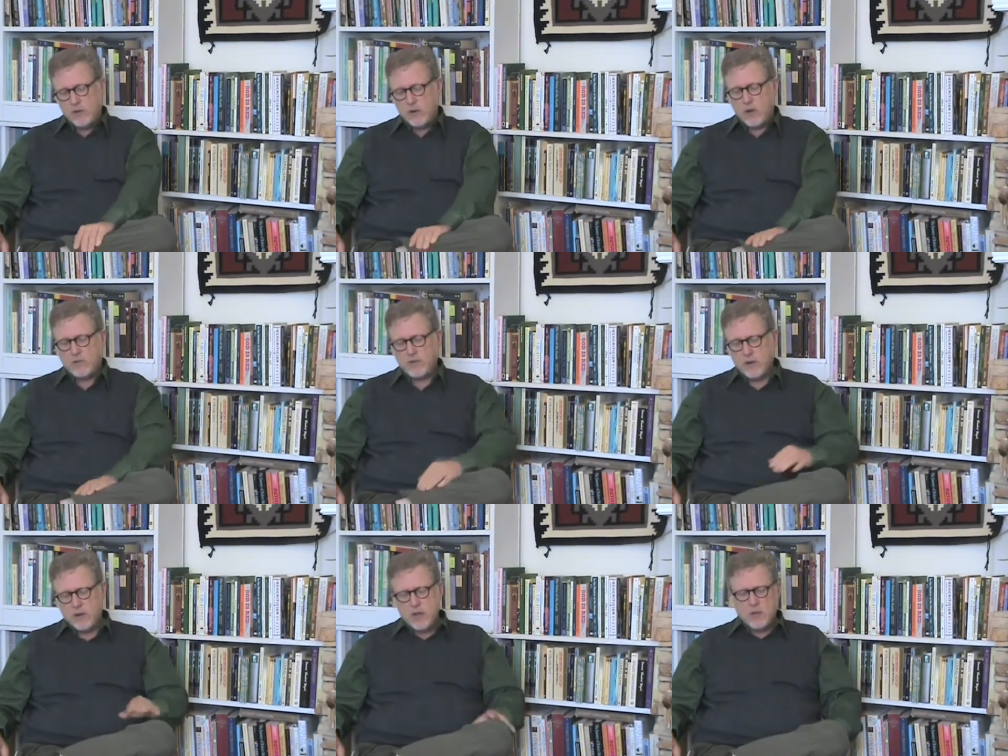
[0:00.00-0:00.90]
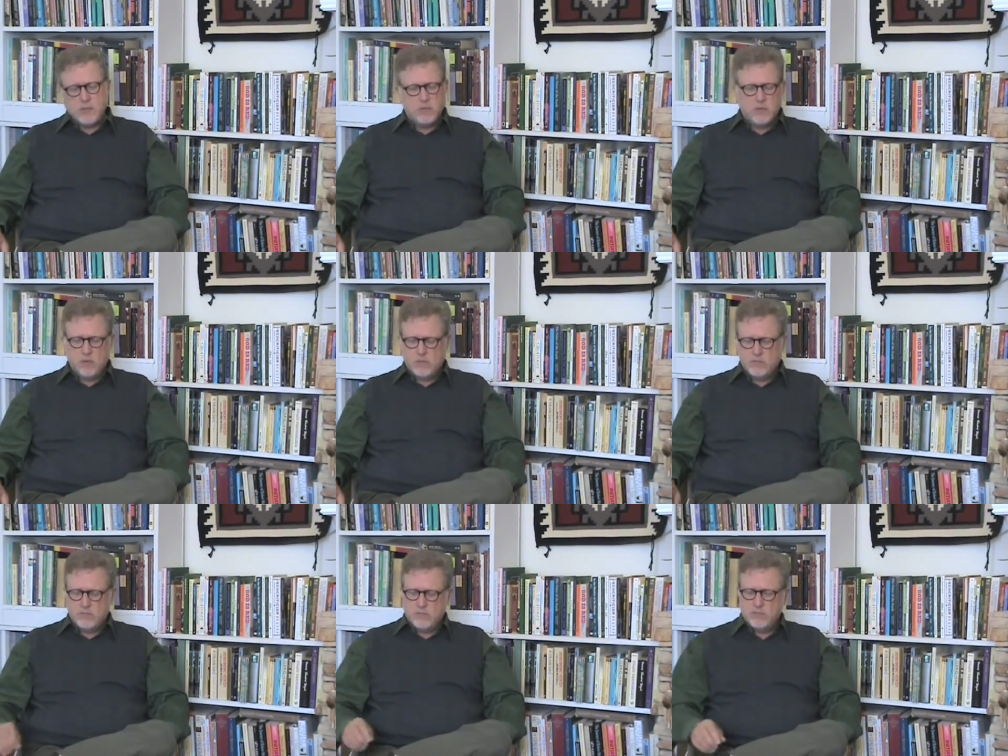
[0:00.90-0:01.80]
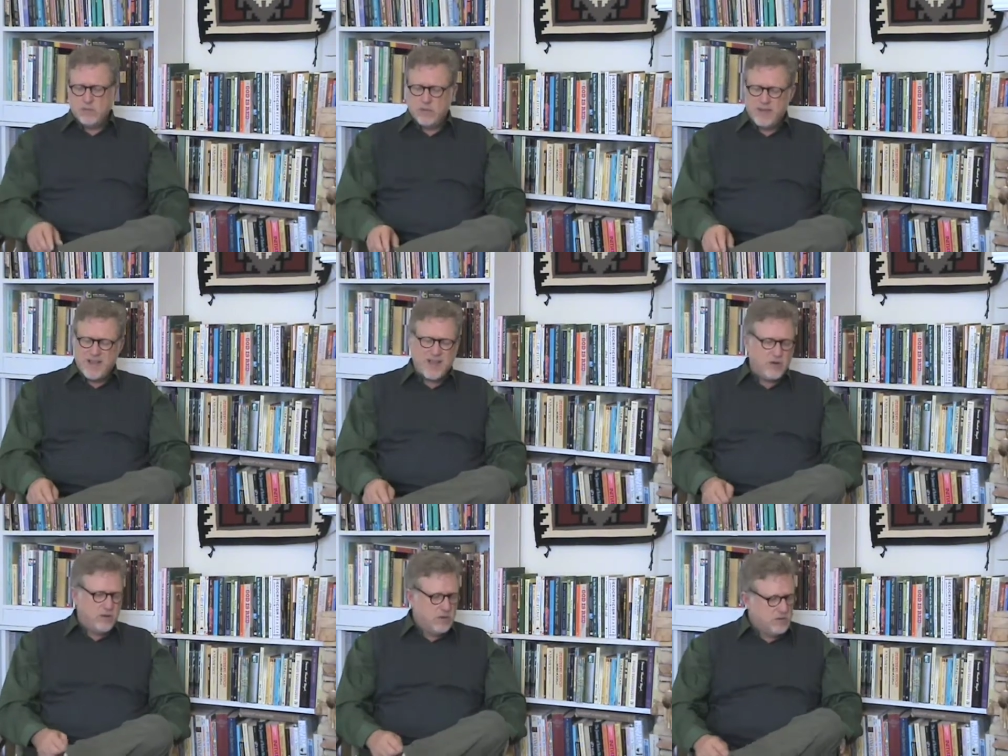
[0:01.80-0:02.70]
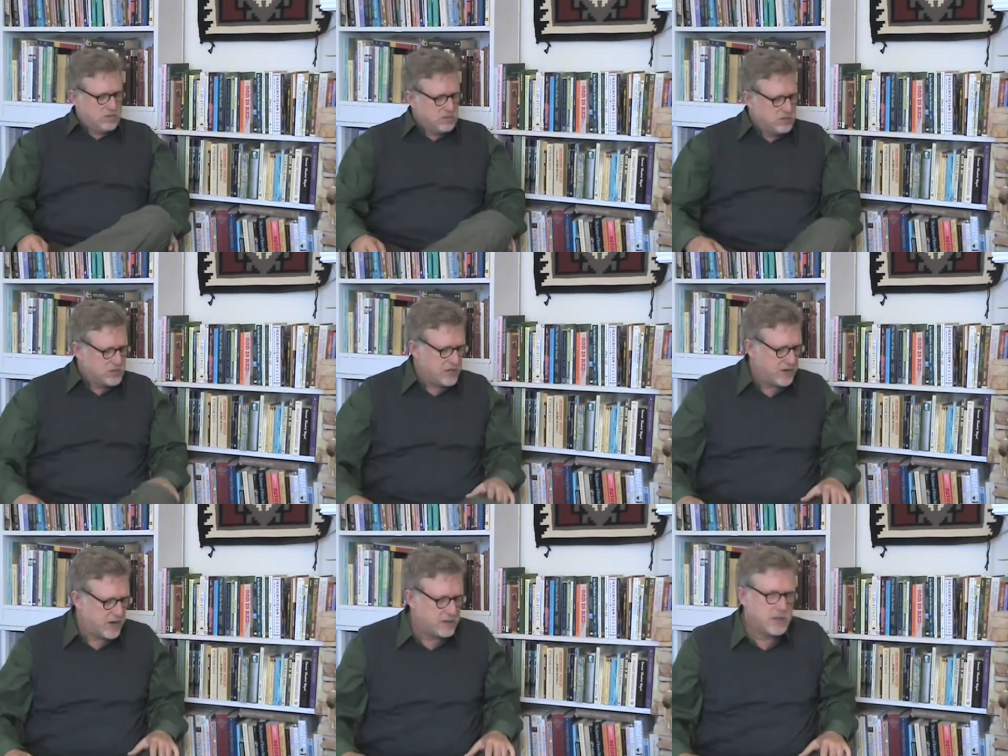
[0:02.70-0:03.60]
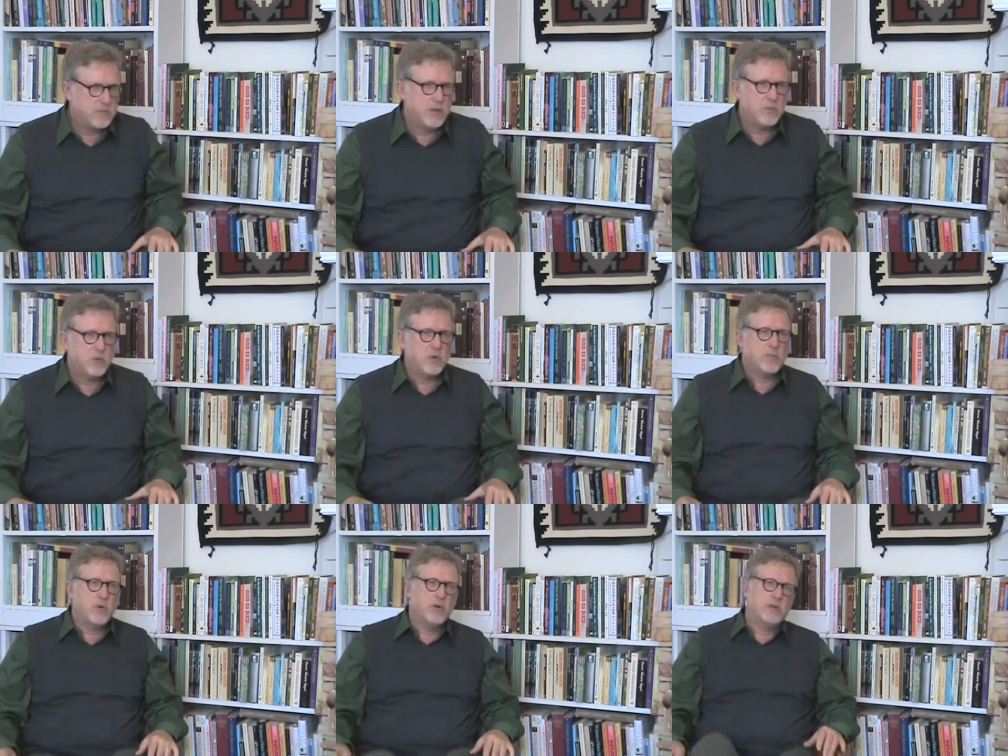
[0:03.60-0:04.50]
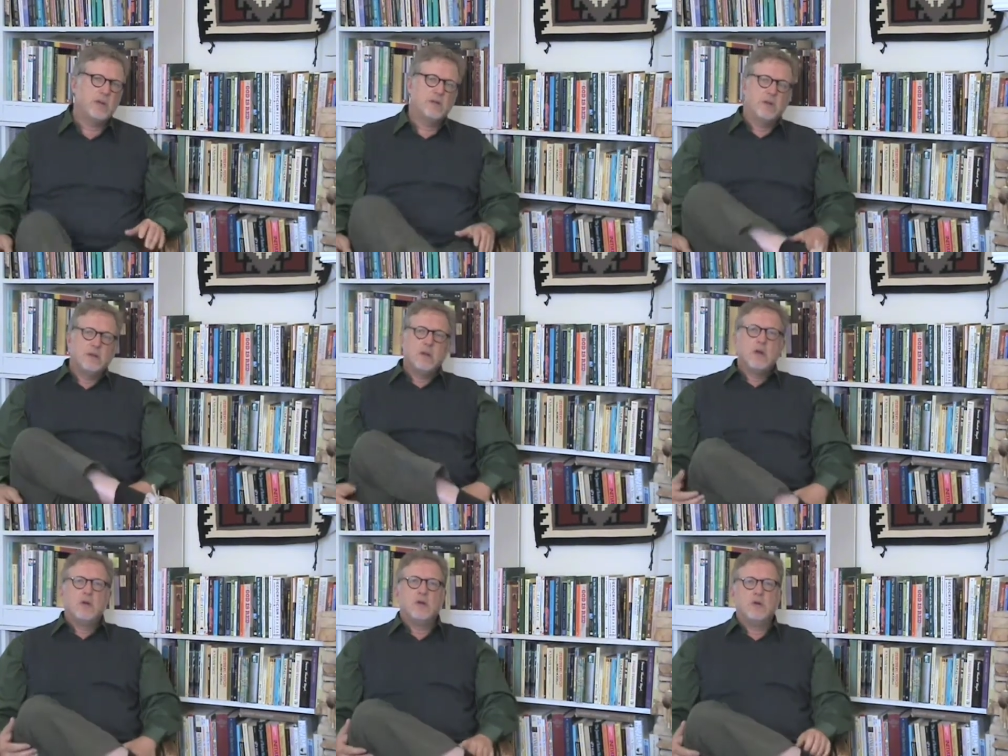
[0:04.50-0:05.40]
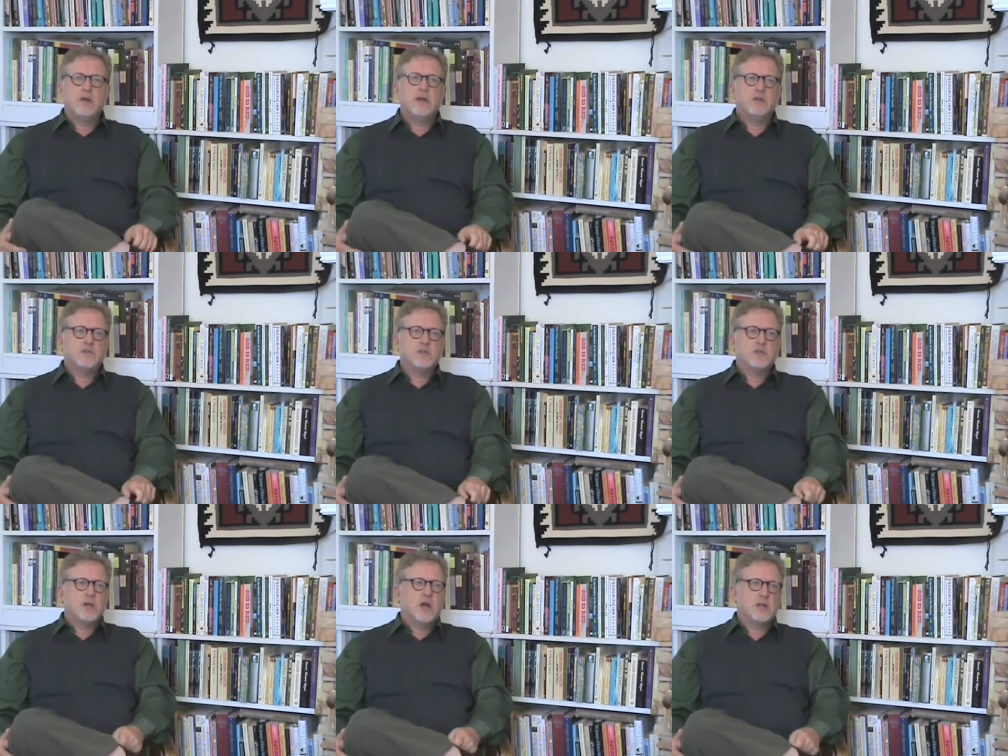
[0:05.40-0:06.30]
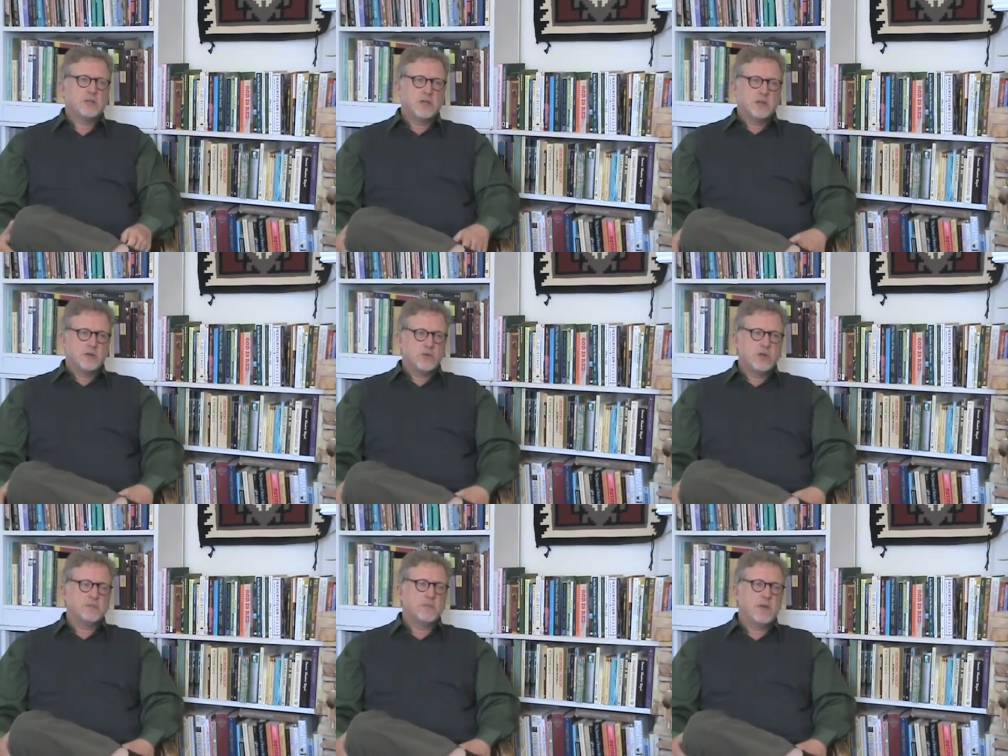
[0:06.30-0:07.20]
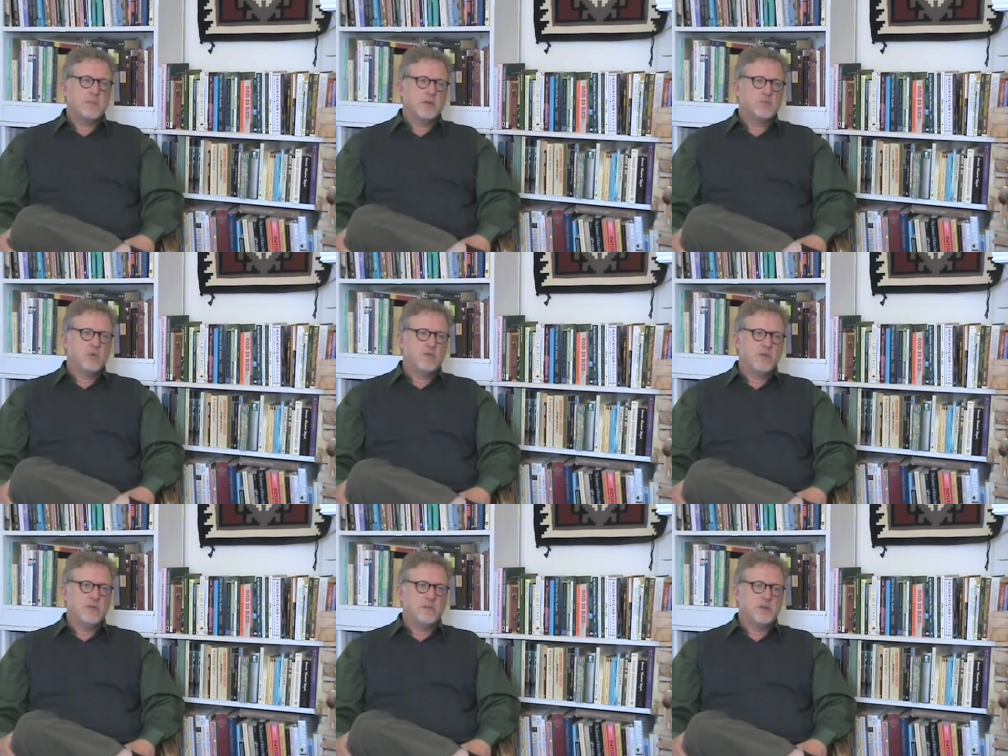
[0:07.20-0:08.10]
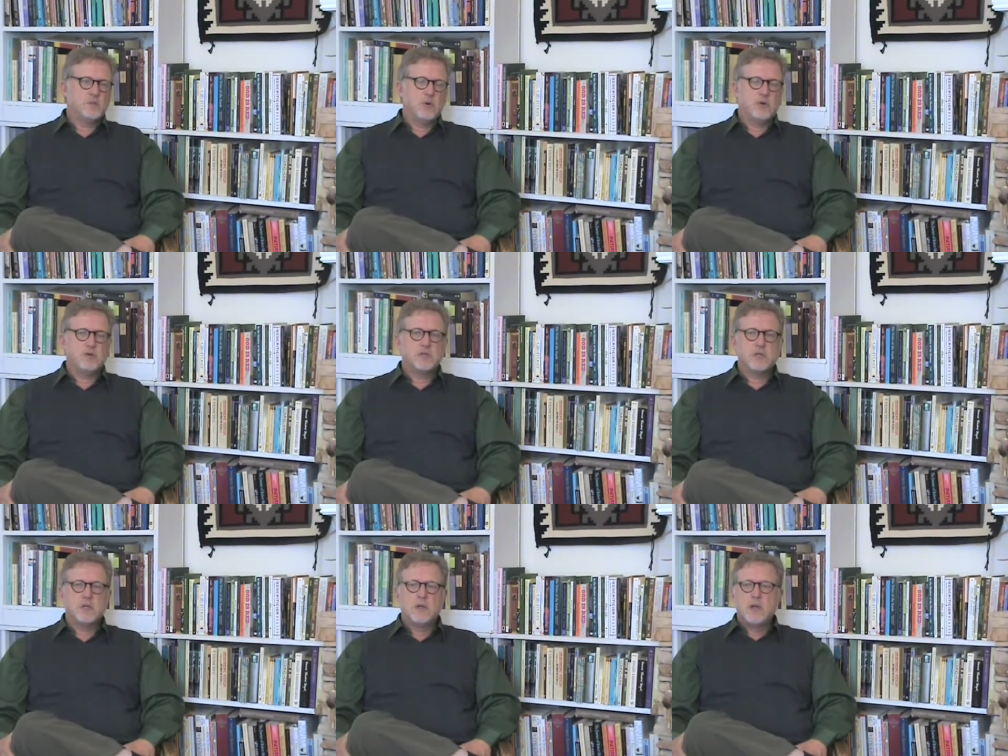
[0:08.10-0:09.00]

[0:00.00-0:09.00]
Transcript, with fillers: And often people, I don't know, seven out of 10 people report that in the early days of using Holosync, their dreams become much more vivid, much more lucid.